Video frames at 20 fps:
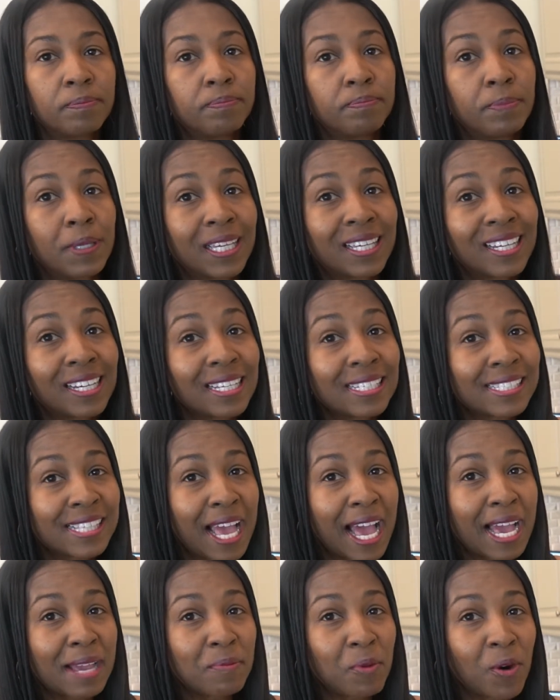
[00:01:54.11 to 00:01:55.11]
Because
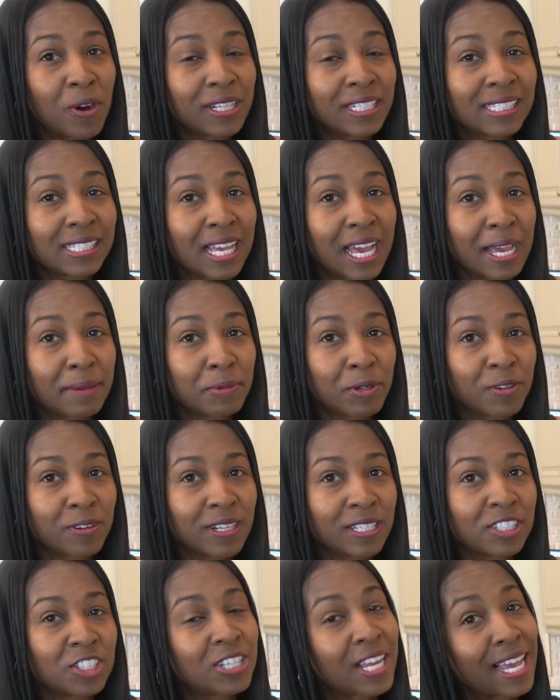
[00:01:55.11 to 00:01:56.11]
I'm on a time
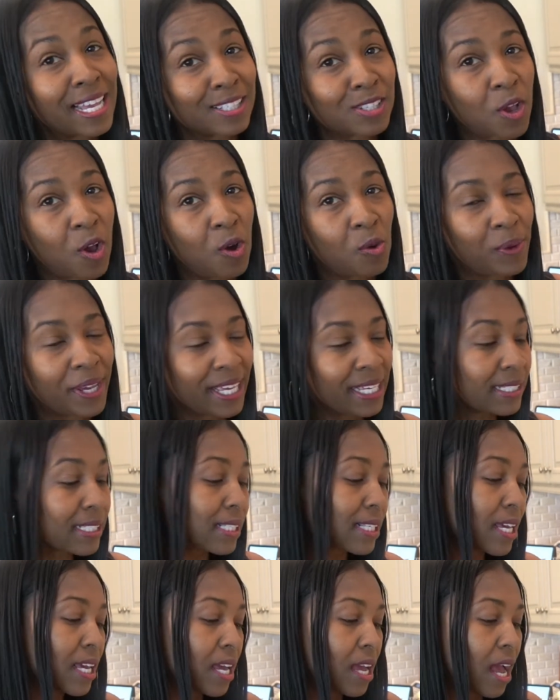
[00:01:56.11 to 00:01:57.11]
crunch, as
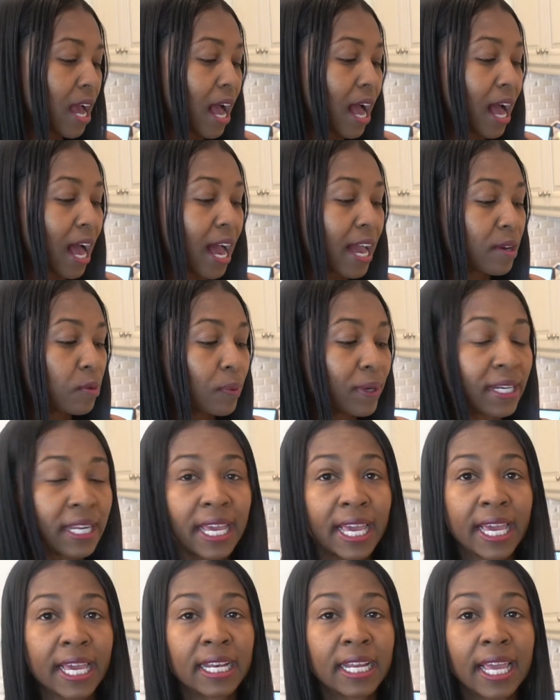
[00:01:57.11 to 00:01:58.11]
always, I went
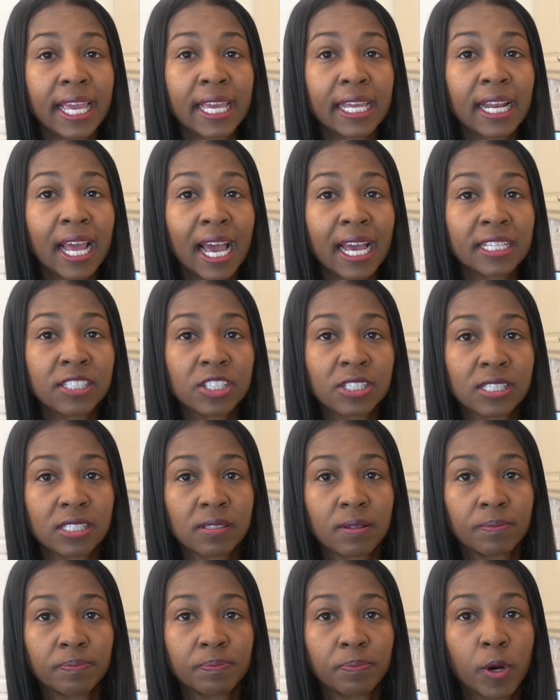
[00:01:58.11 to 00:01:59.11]
ahead and I
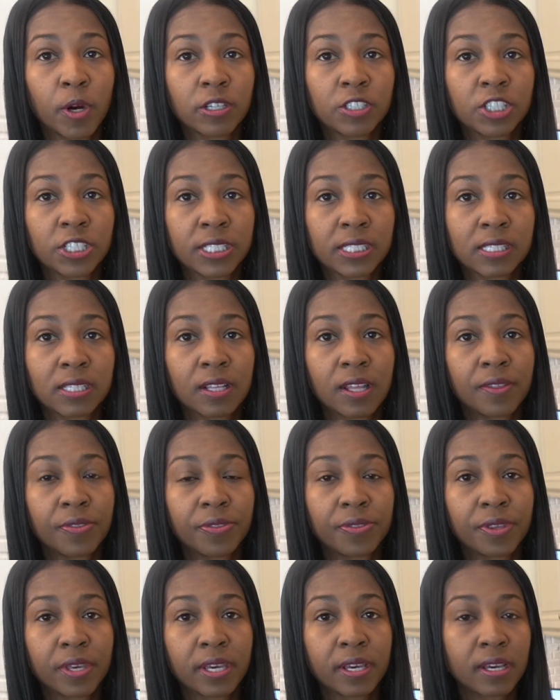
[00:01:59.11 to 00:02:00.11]
just purchased
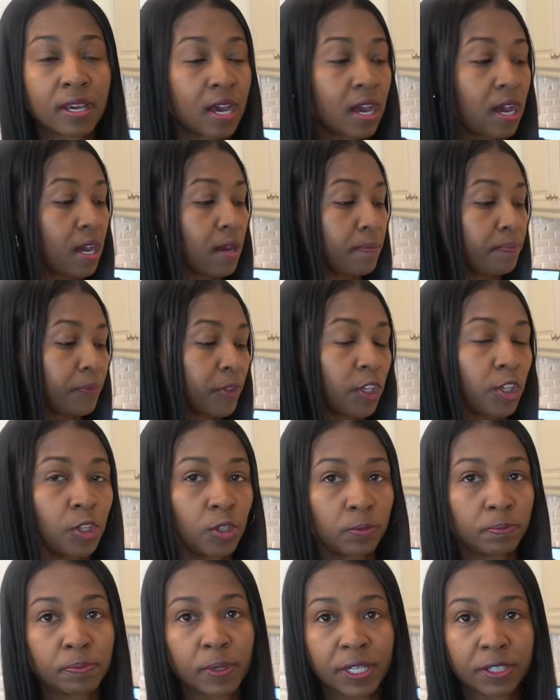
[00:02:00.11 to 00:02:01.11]
the
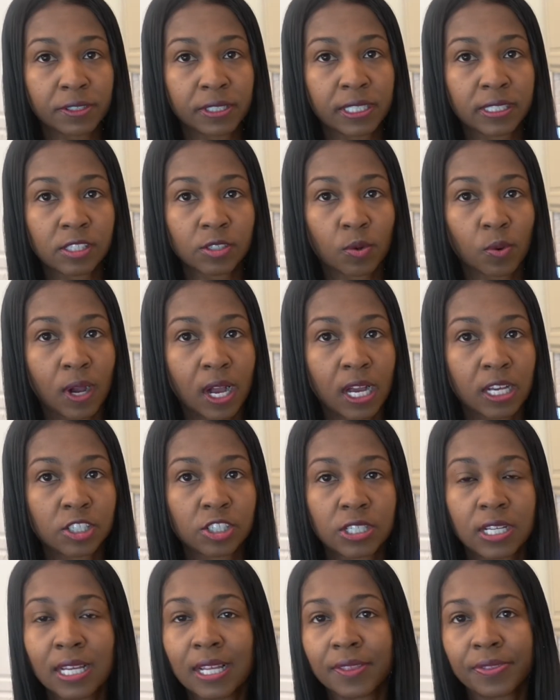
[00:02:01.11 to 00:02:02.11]
cubed butternut
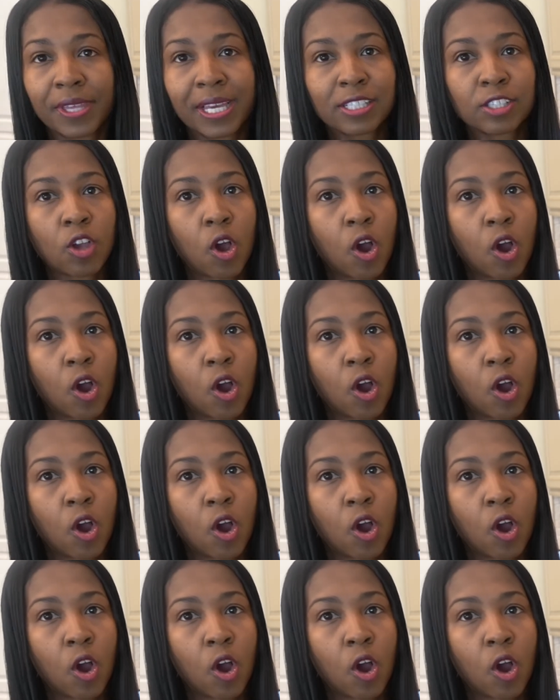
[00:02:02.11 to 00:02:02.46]
squash that's